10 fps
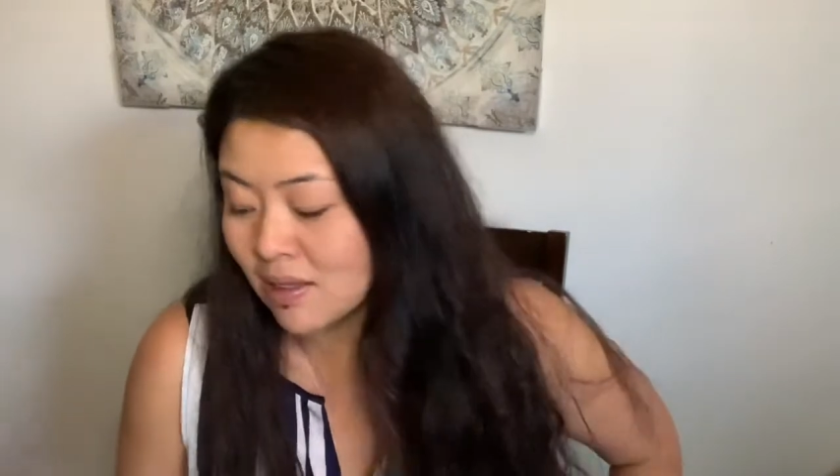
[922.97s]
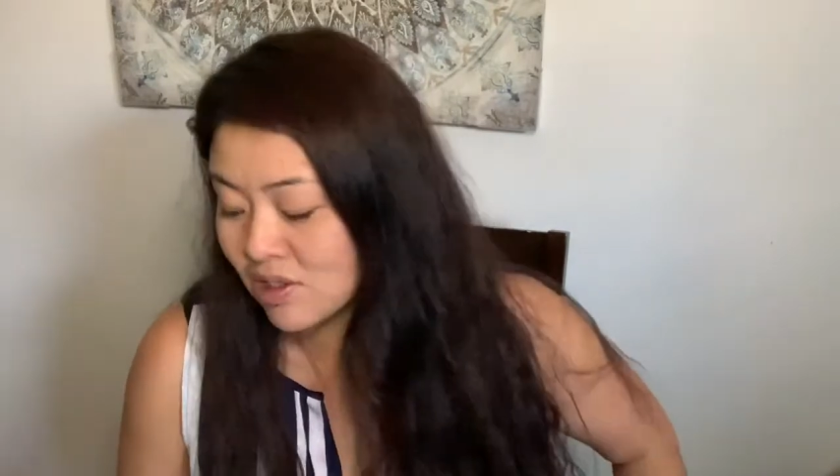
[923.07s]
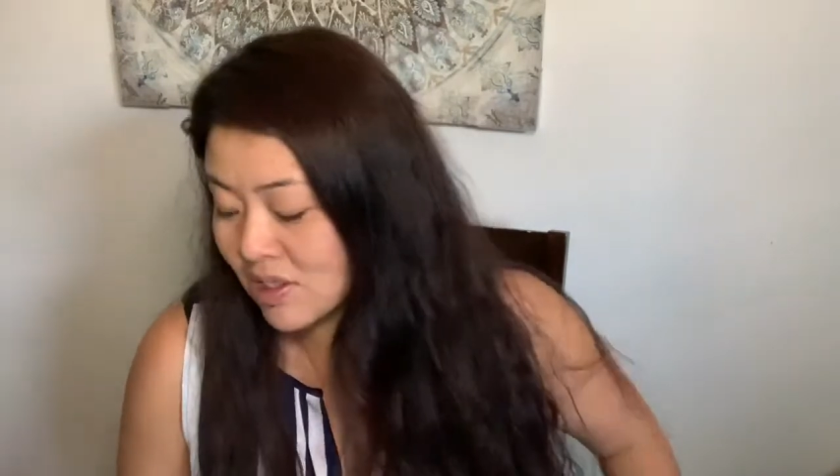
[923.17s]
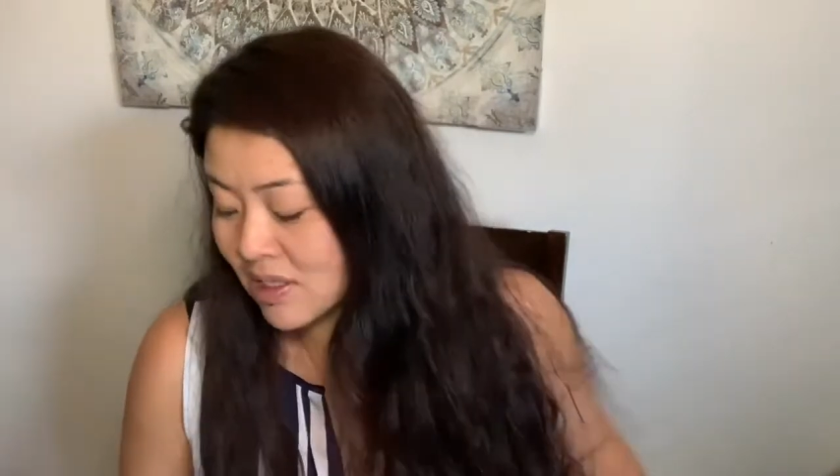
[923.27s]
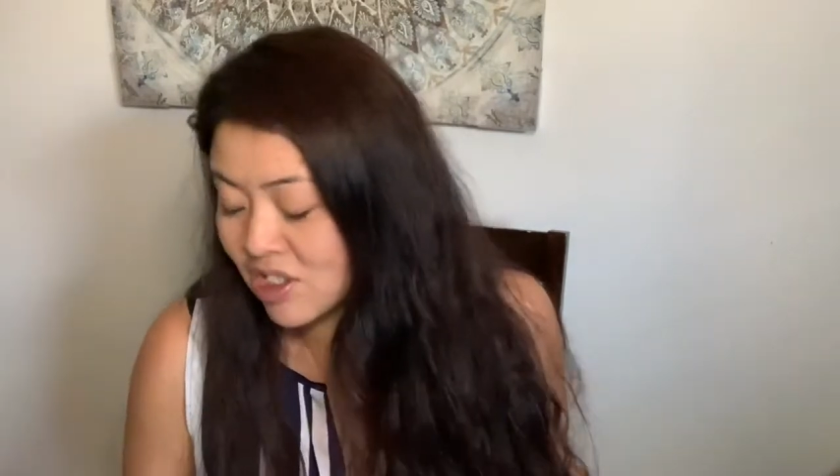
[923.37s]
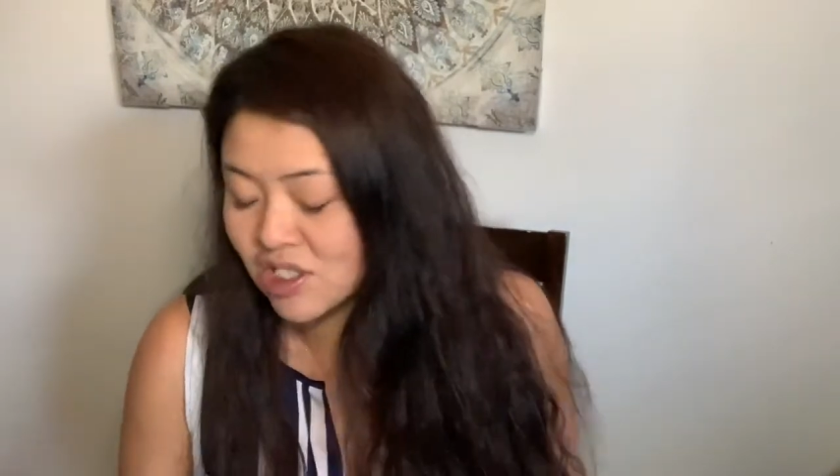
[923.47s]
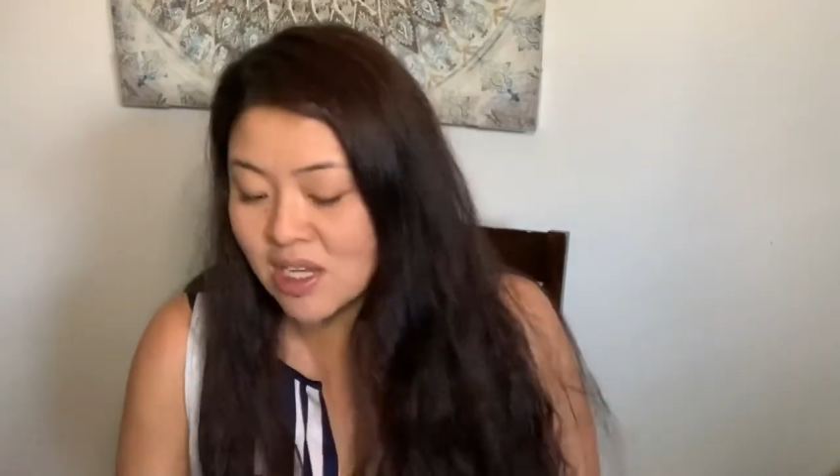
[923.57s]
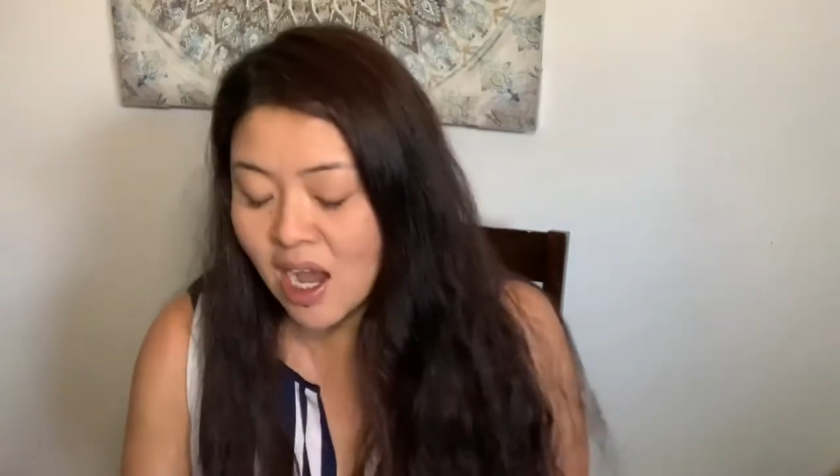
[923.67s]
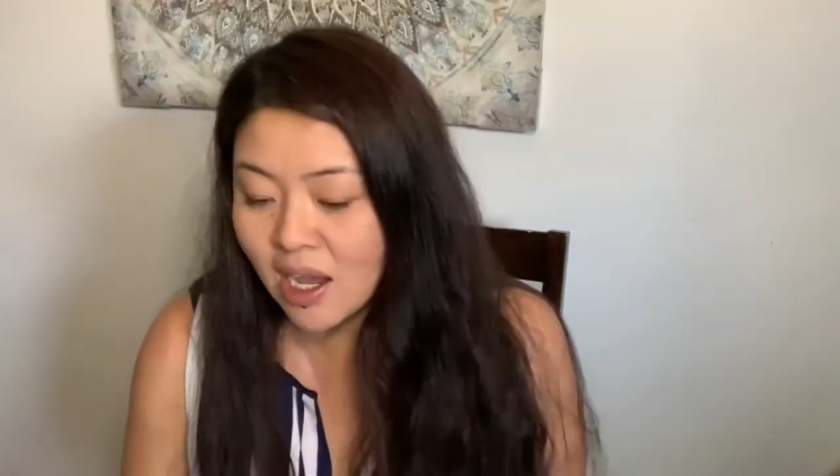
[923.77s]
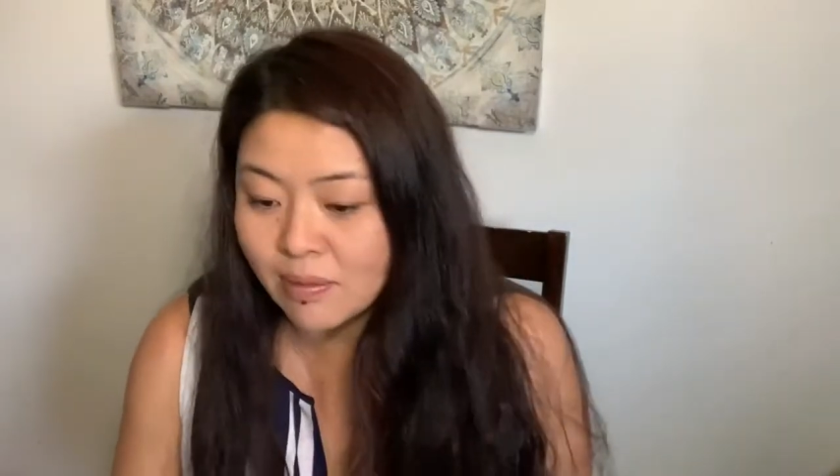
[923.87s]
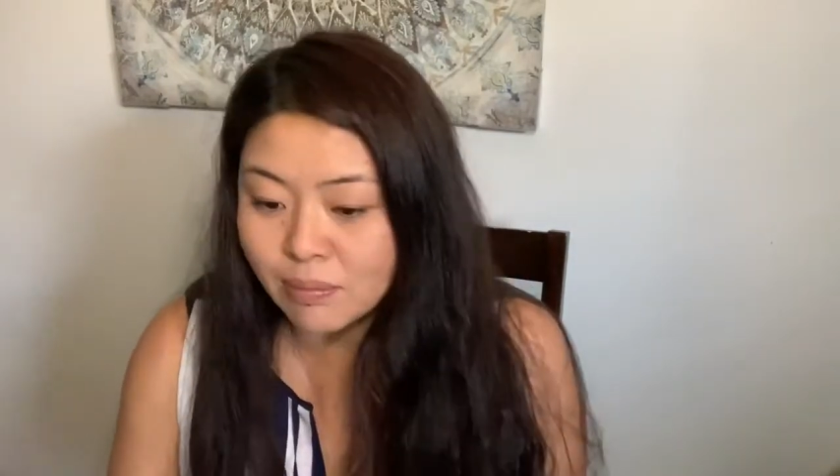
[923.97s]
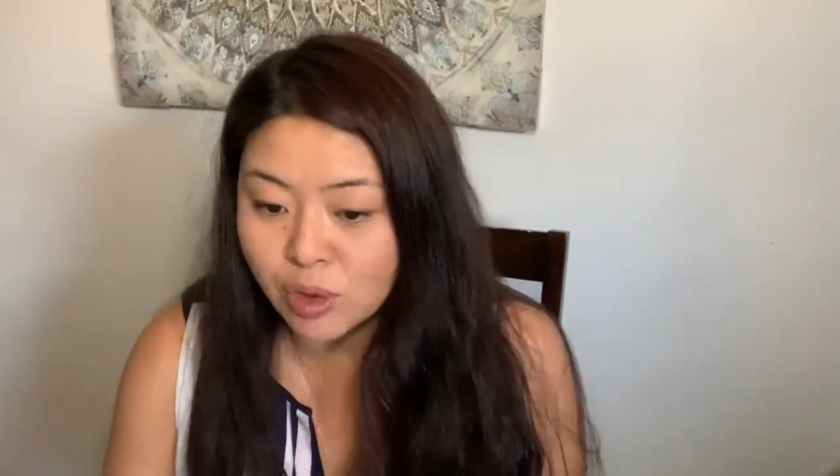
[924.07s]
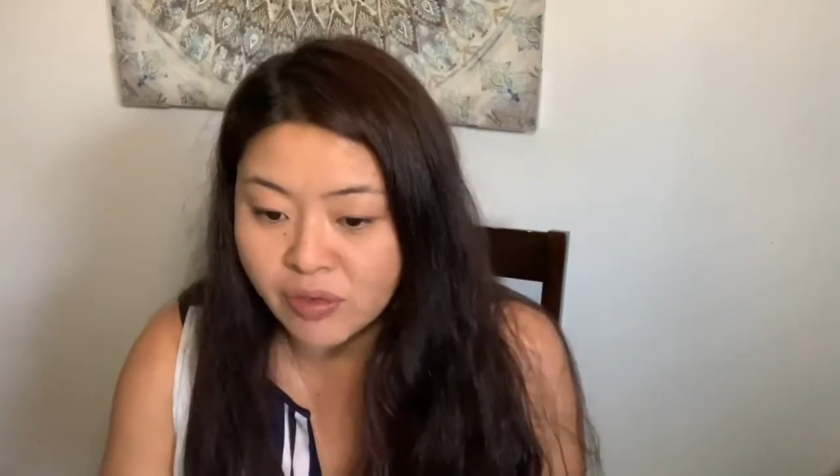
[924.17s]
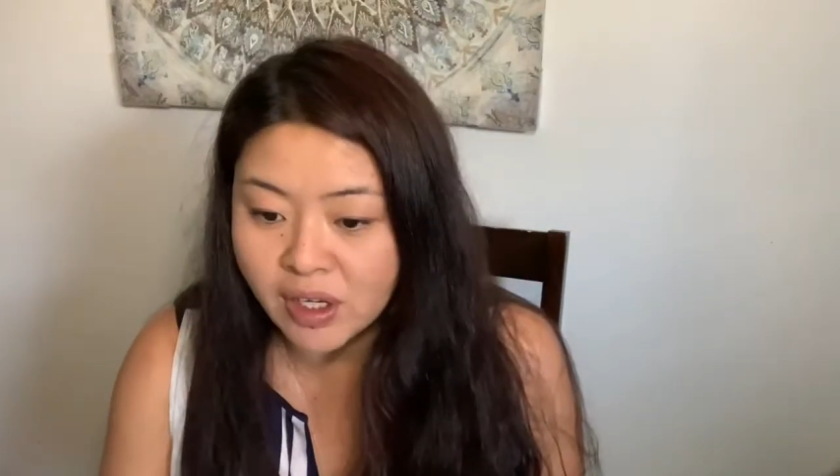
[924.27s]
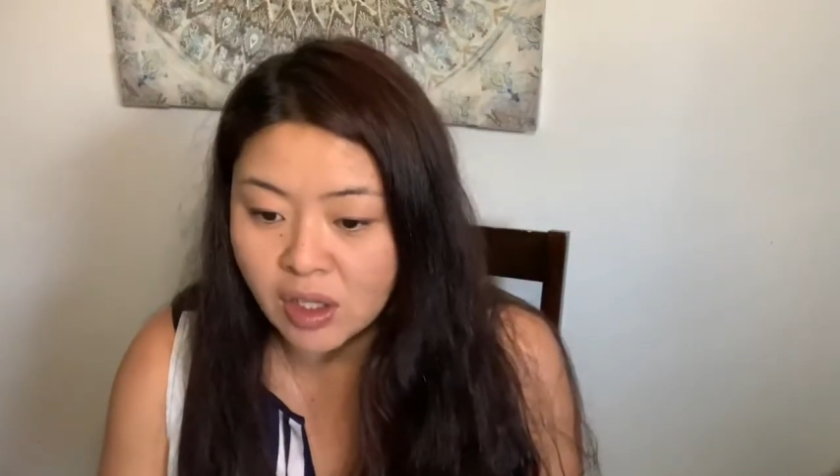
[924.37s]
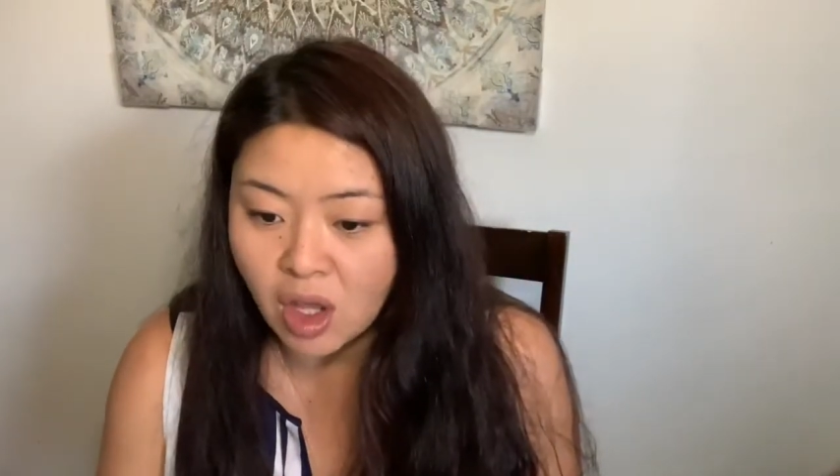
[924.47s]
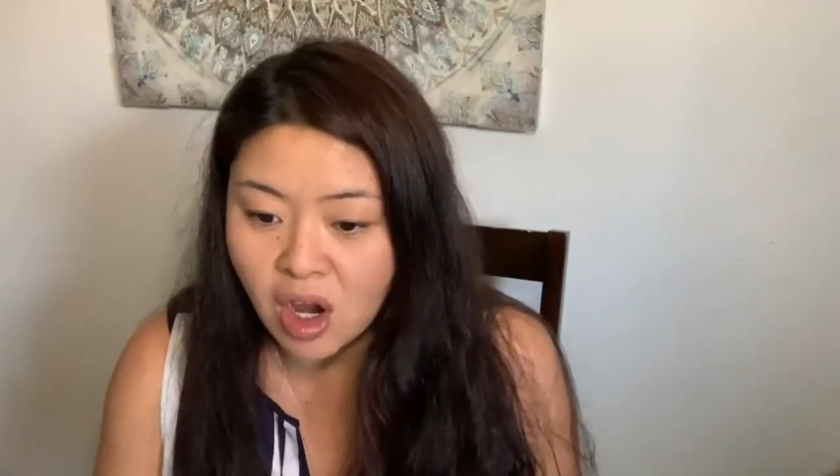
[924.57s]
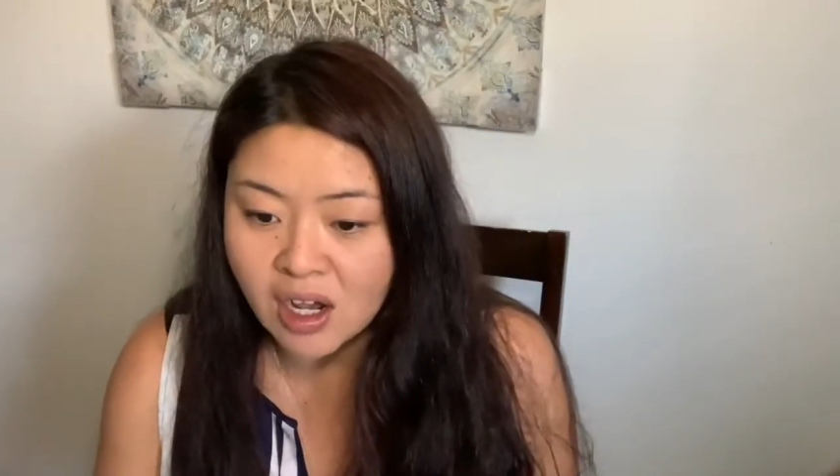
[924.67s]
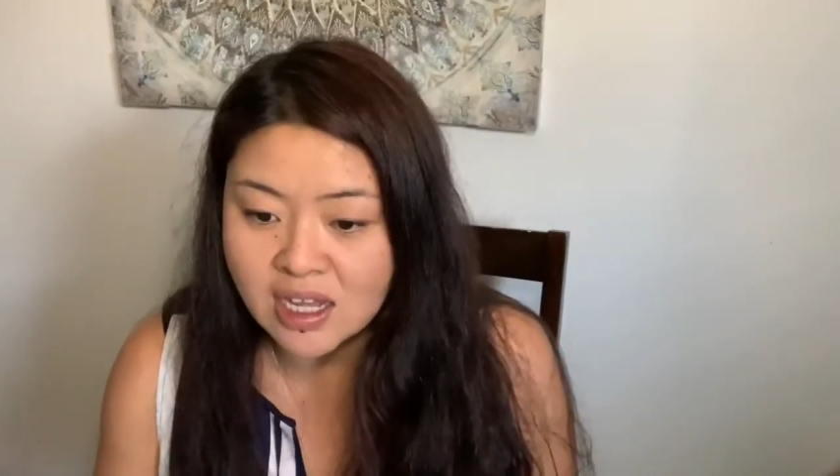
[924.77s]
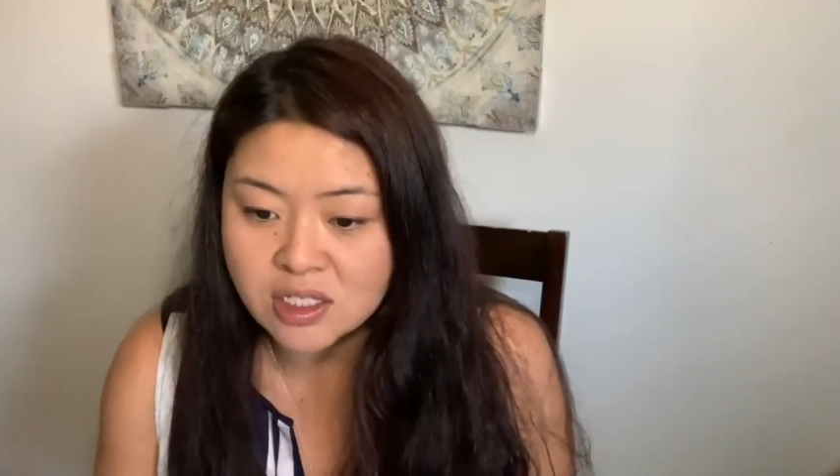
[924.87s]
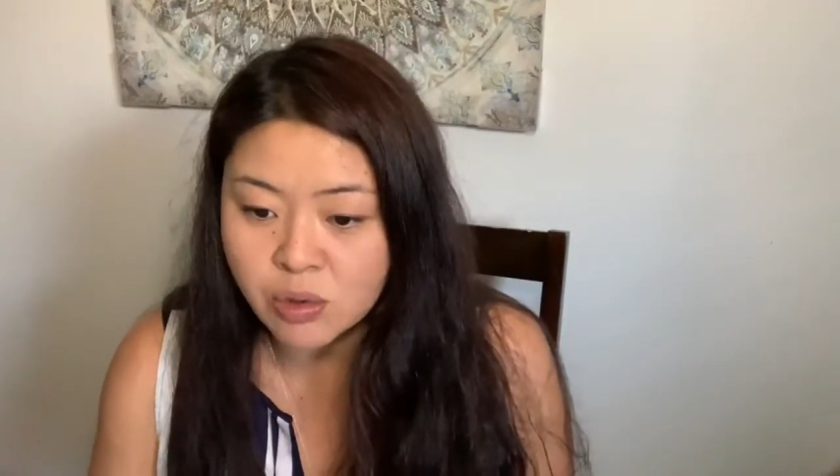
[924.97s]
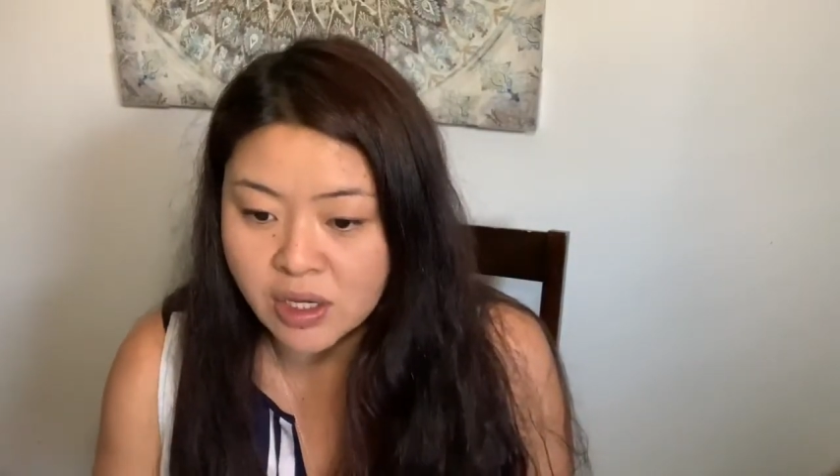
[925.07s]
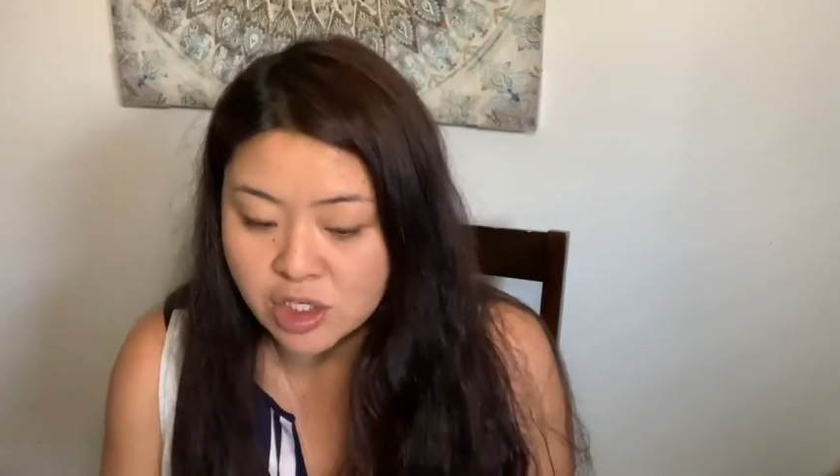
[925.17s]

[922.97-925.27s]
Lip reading: Just not moving along as quick